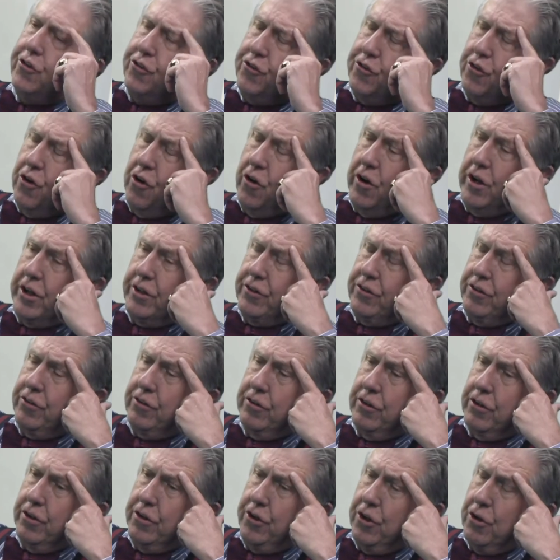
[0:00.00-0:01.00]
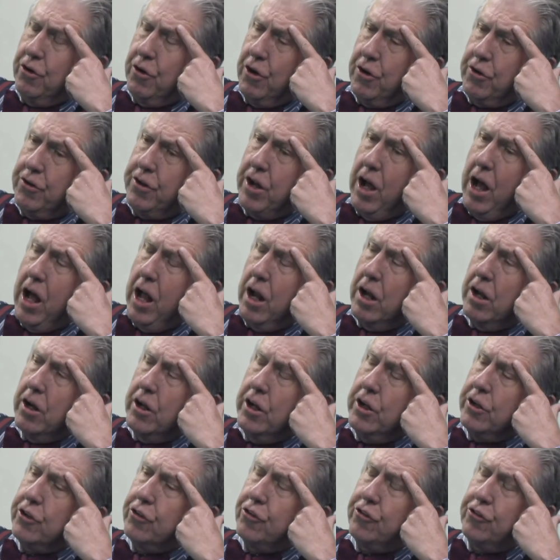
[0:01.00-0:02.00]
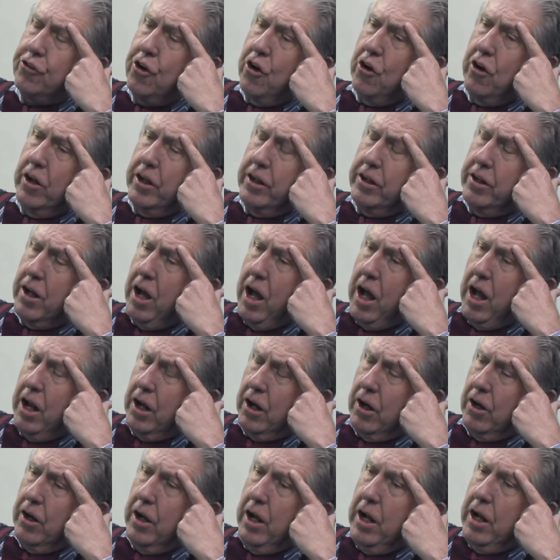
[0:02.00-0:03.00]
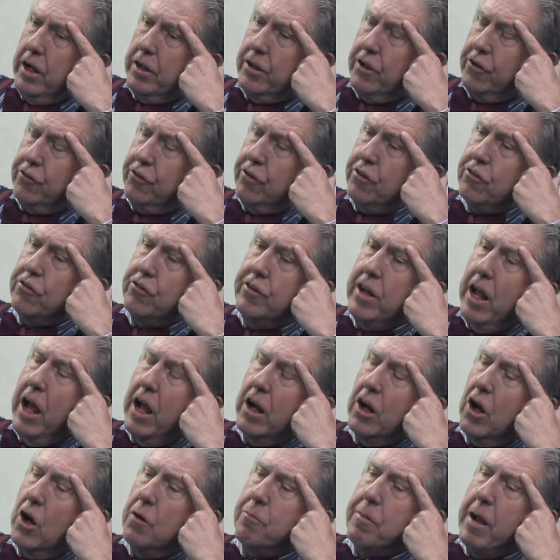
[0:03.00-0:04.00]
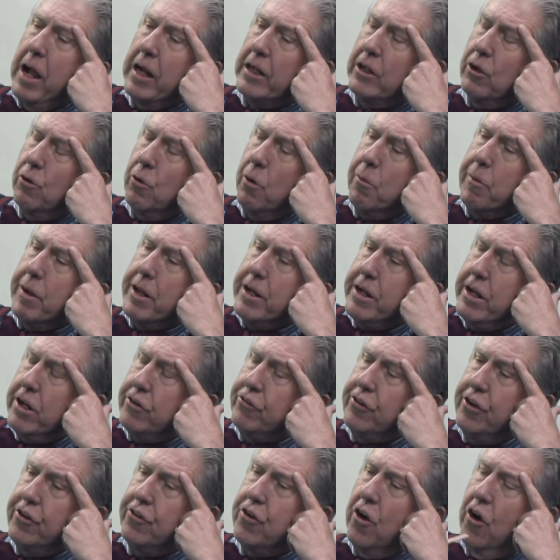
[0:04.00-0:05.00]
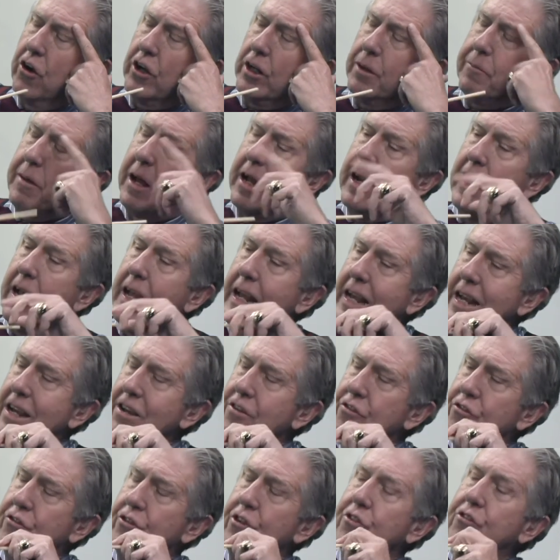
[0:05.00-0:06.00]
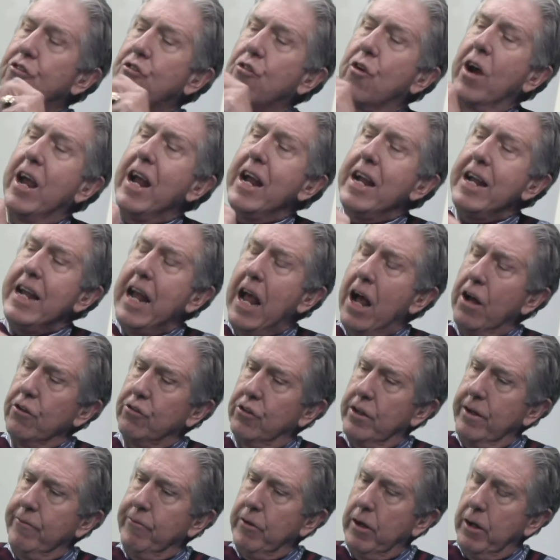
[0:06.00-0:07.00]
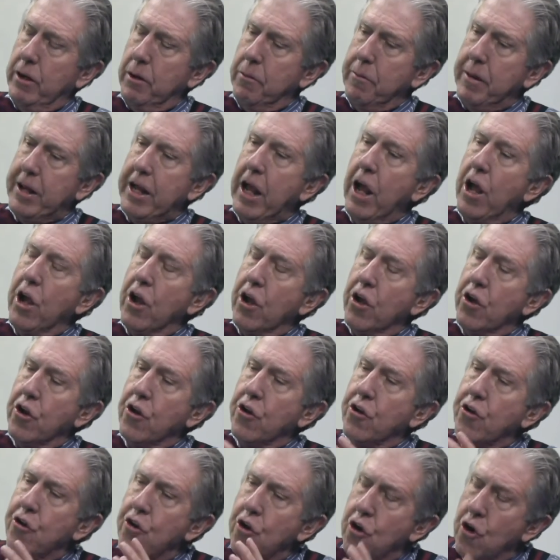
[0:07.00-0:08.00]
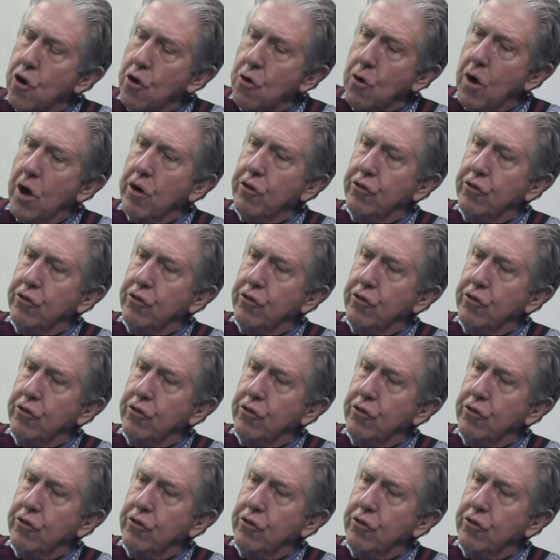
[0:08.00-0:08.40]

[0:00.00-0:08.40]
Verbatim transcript: charts, euro dollar, sterling dollar. Does this now go back to what we initially talked about? Is the trade now seeming to be euro